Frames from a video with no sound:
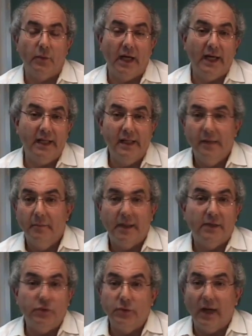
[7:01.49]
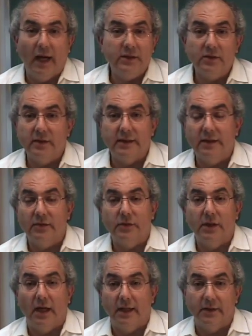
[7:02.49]
Why? Because you consciously
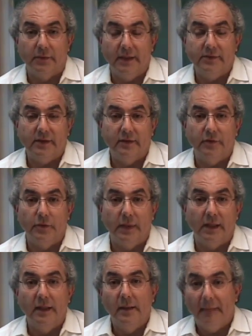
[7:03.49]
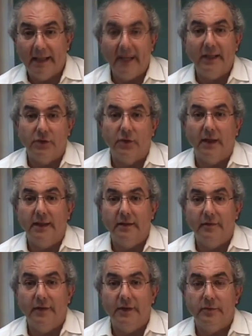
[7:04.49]
disregarded a risk, if you will, by getting drunk in
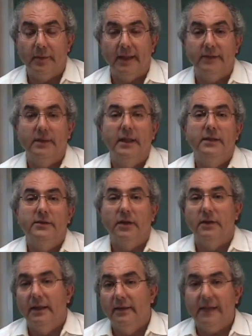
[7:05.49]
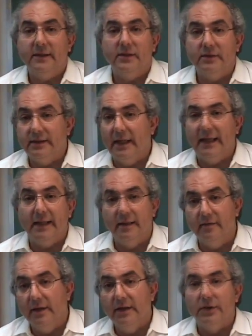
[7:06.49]
the first place. So that doesn't
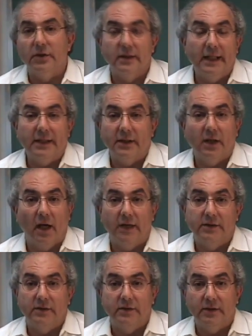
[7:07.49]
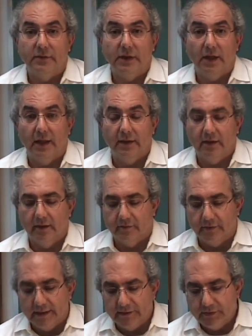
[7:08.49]
negative your later conscious disregard
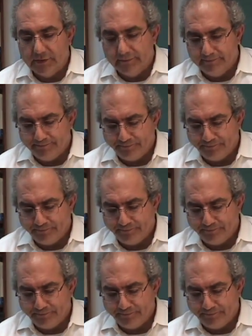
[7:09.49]
of risks.